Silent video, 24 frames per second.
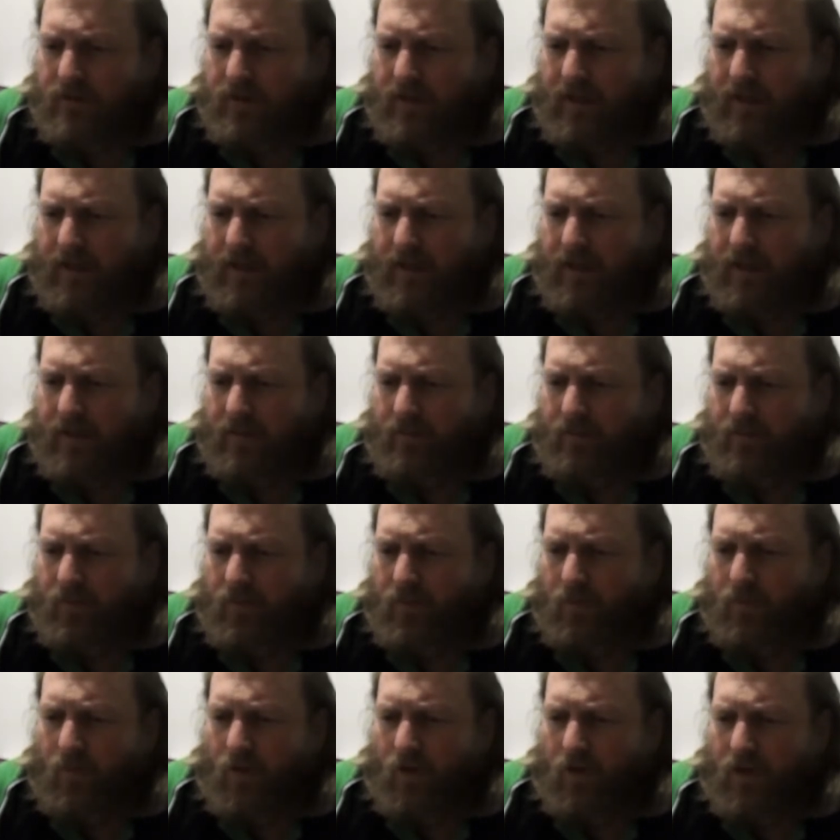The
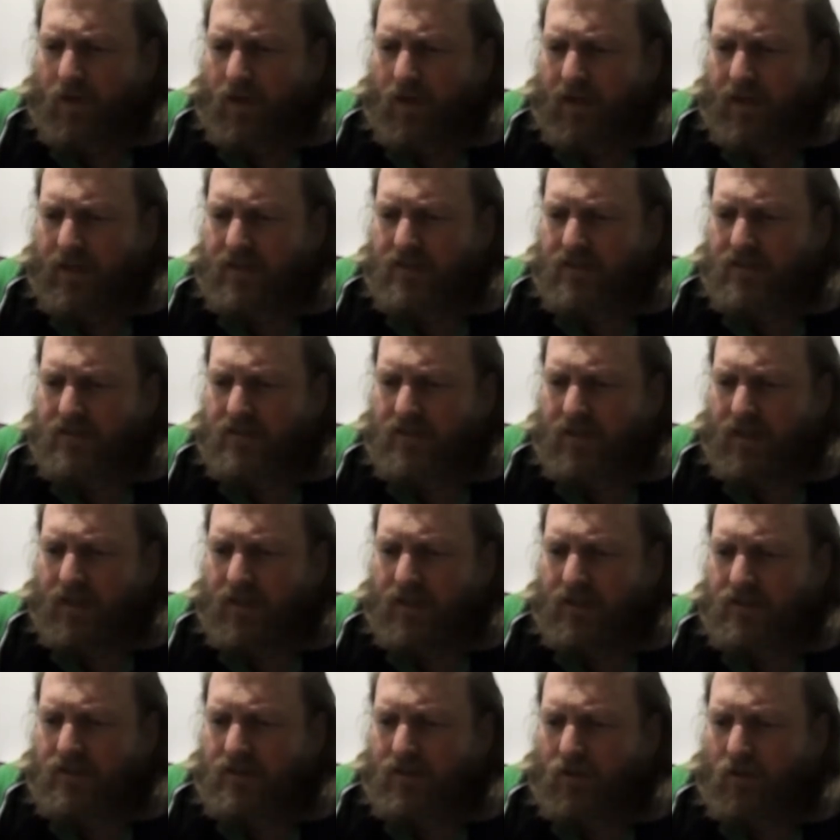rock hard
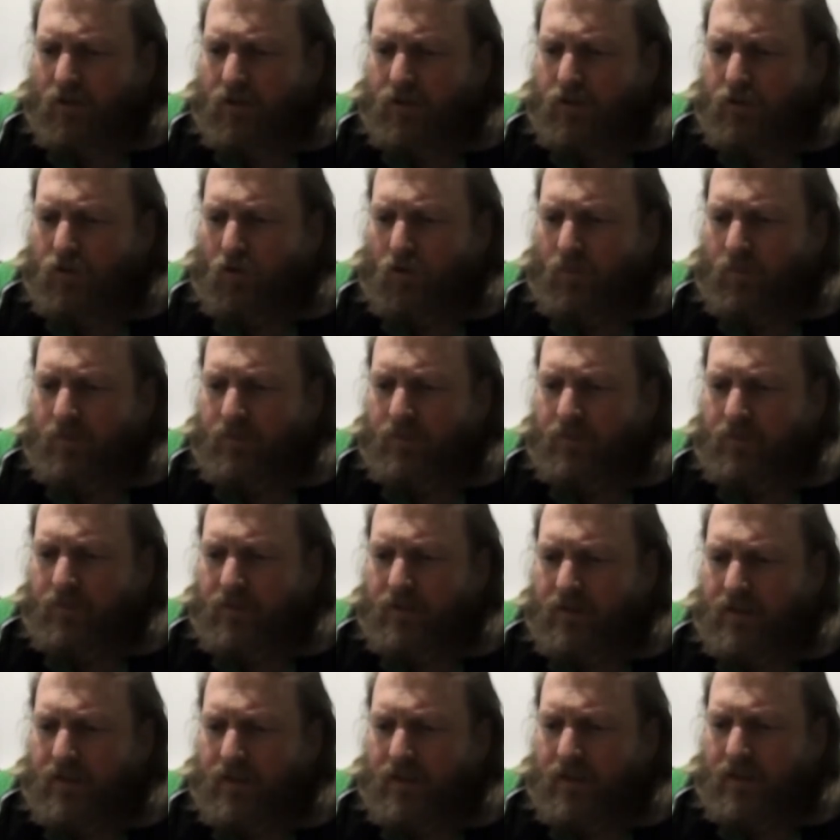seeds lie dormant for
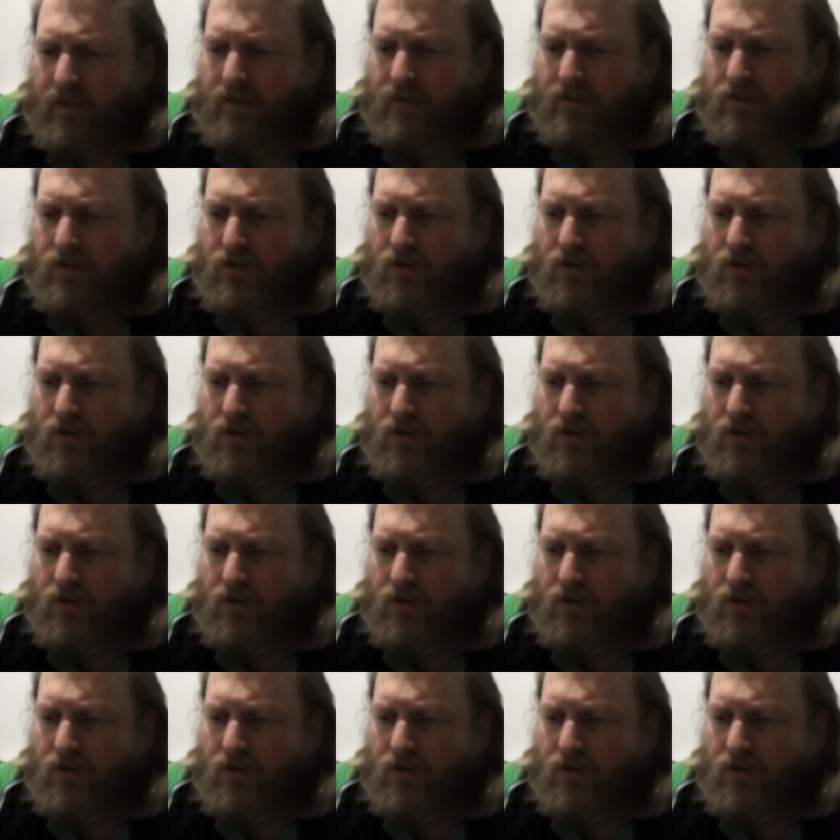years,